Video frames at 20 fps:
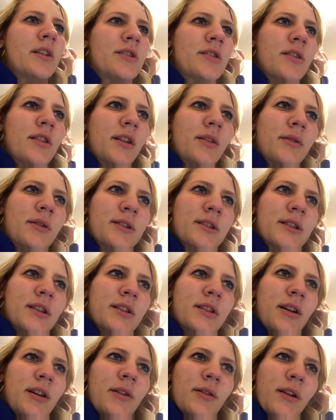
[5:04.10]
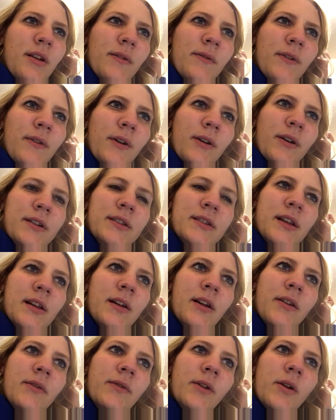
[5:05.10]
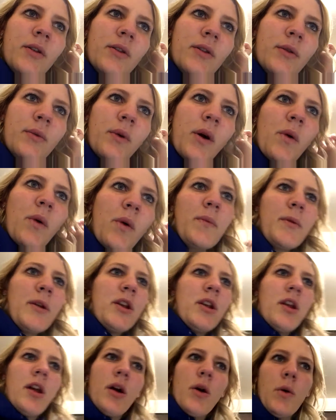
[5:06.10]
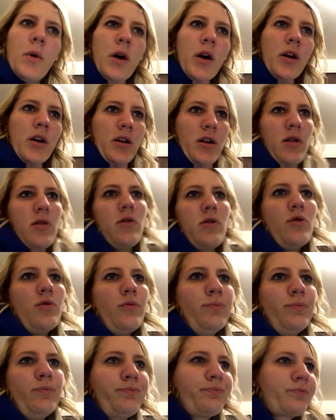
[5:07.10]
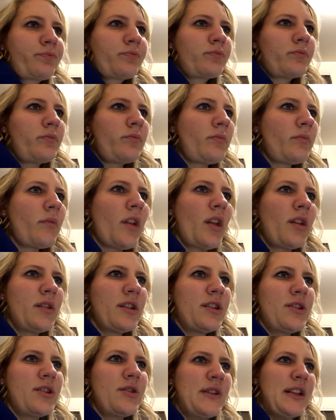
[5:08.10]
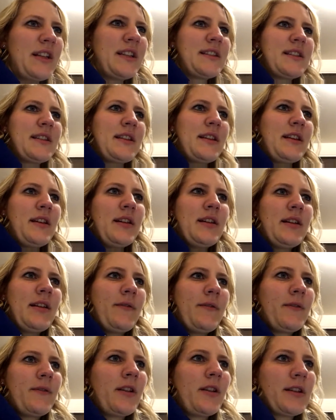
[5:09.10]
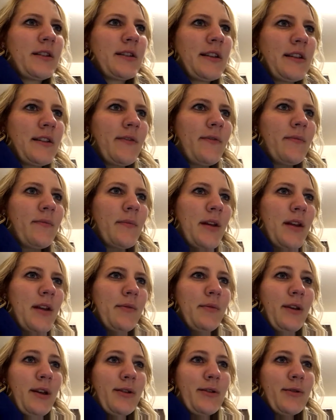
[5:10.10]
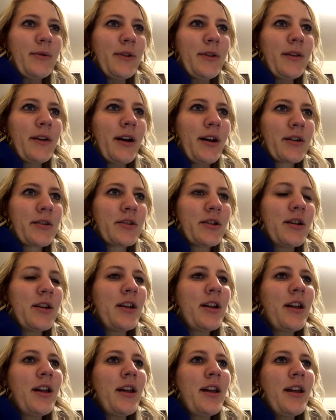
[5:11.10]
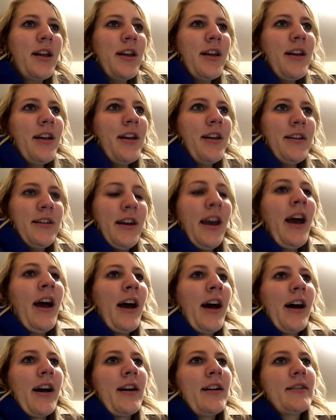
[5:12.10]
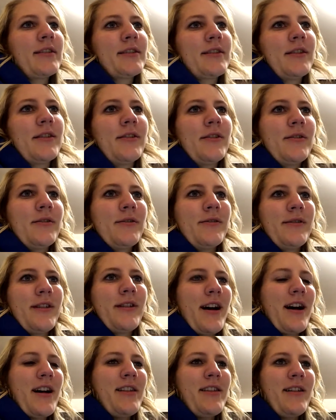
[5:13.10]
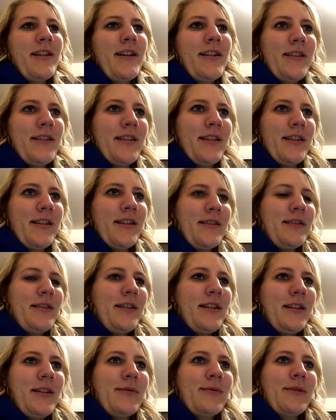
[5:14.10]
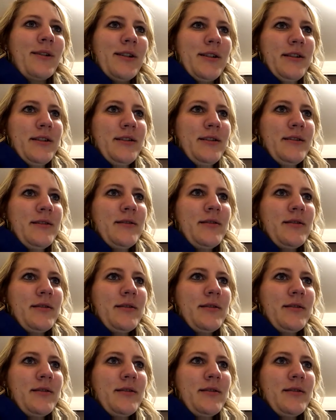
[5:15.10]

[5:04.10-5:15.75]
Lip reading: you think was the tone and focus of the What Women Know article? Did you see any philosophies of men mingled with doctrine? Yeah, so I thought that it was,